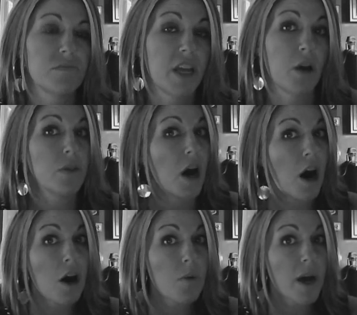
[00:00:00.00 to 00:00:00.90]
down the
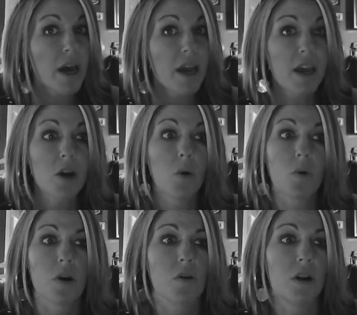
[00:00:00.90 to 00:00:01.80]
hallway
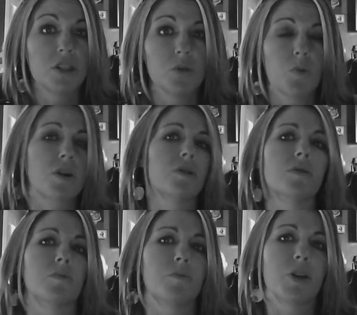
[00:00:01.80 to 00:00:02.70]
or across the
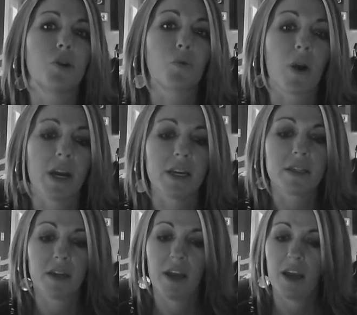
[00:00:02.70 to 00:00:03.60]
world would be
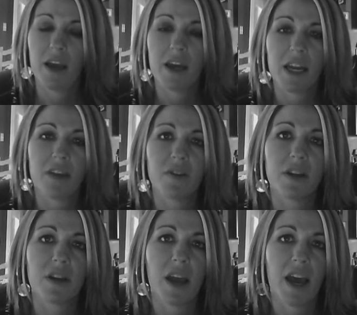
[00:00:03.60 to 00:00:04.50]
great. And
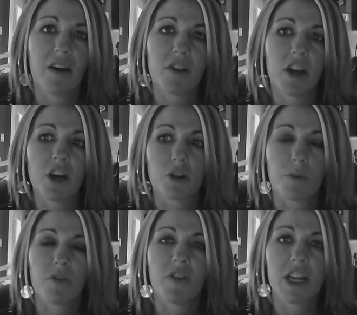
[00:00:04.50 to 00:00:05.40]
even having other
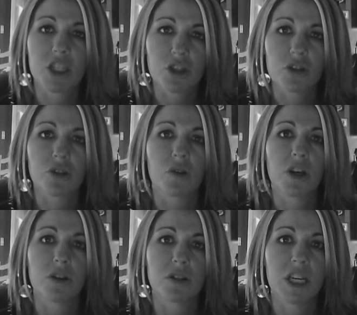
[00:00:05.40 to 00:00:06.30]
professors or
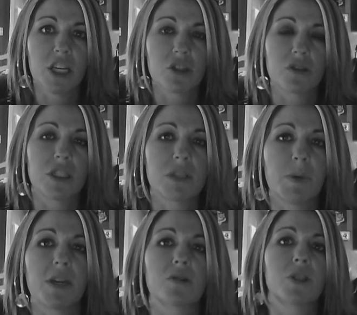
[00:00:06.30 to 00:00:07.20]
other teachers and
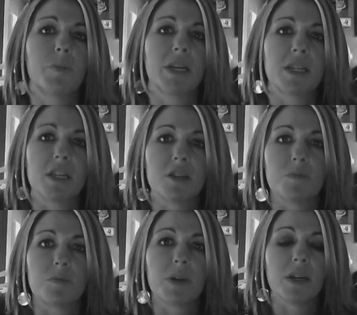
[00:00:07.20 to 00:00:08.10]
speakers speak to them
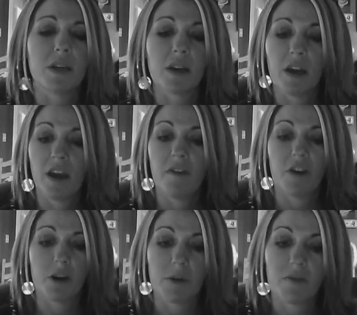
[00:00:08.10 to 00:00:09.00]
would be
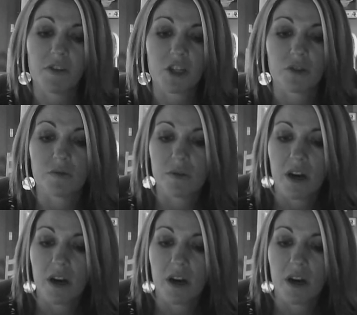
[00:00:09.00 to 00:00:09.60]
very beneficial.